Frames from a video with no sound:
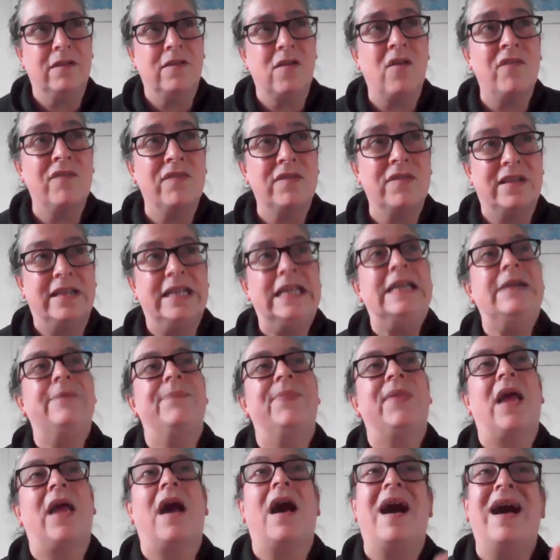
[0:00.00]
And
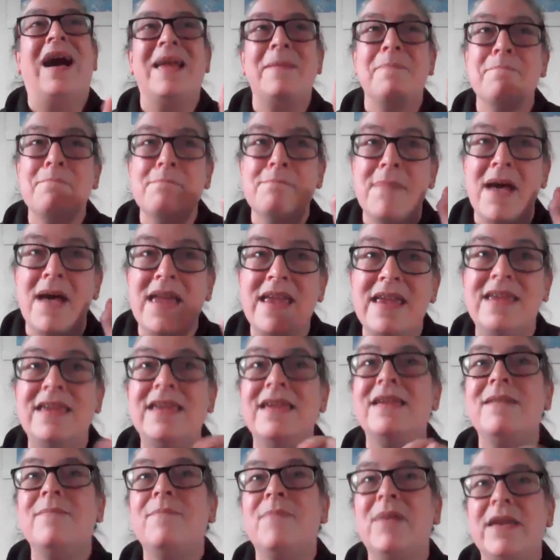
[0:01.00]
obviously, I
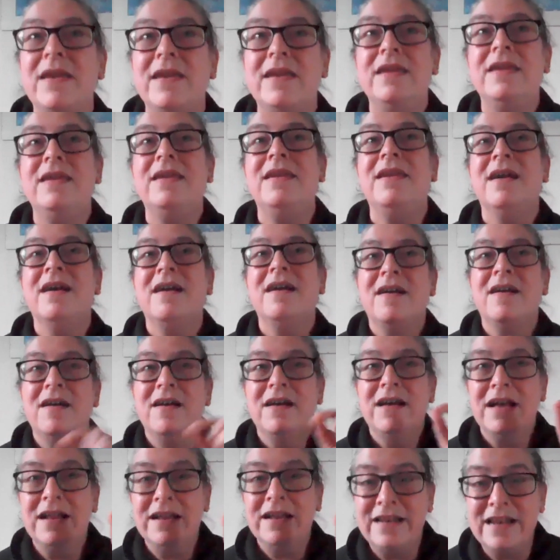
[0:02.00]
may be
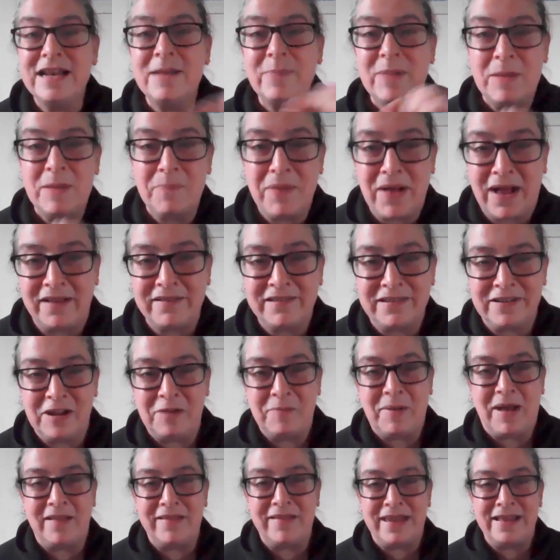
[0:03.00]
a little bit passionate
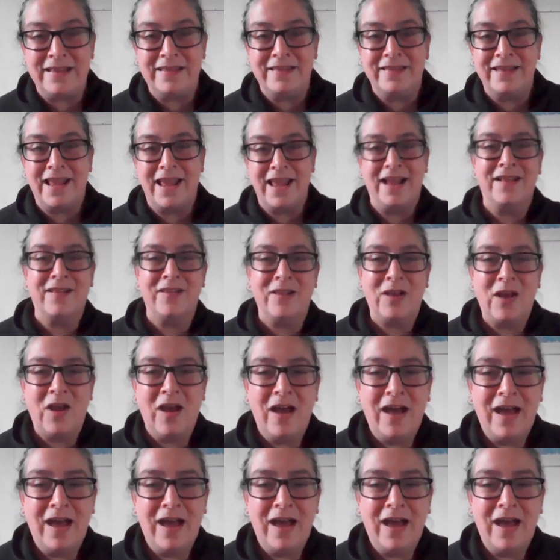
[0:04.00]
about the insects.